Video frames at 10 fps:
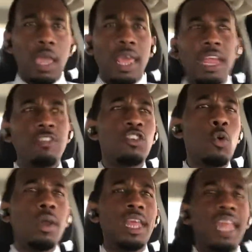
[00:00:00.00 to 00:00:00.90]
And they're
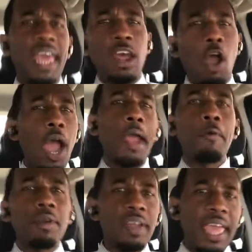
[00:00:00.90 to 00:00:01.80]
doing it at
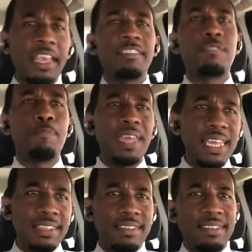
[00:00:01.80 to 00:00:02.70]
our
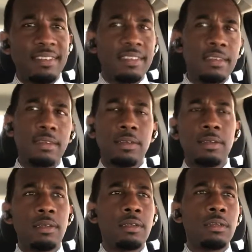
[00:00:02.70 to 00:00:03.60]
expense.
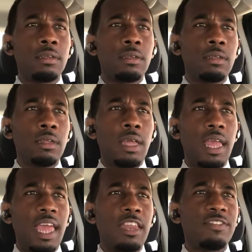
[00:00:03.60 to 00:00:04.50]

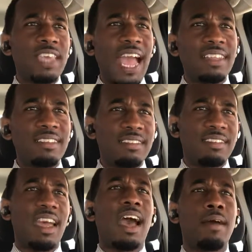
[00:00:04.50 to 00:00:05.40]
And it's got to
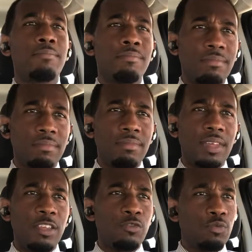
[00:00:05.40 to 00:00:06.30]
stop.
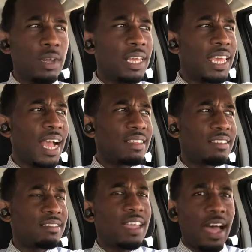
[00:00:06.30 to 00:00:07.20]
It's really got
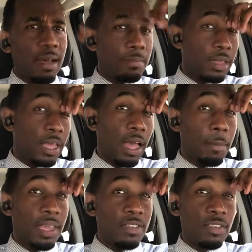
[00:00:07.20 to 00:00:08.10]
to stop. I
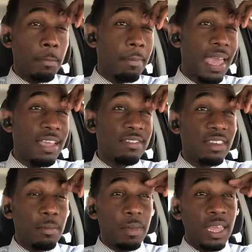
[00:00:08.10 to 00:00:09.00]
mean, it's amazing
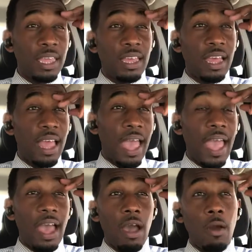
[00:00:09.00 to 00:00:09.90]
to me
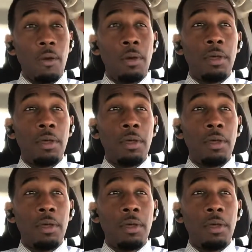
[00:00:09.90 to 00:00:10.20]
how,